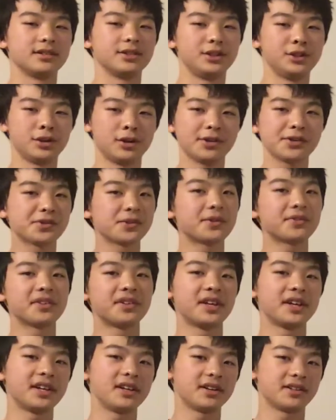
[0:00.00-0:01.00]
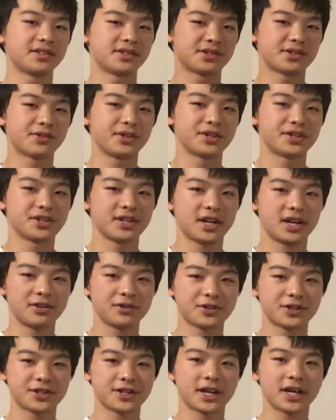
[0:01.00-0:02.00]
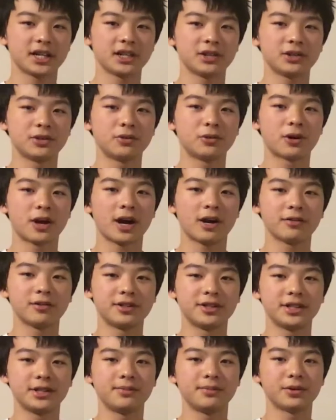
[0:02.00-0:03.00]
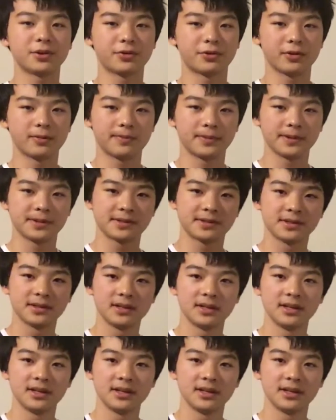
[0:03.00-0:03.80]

You also have to take in consideration how shallow or how deep your grip is.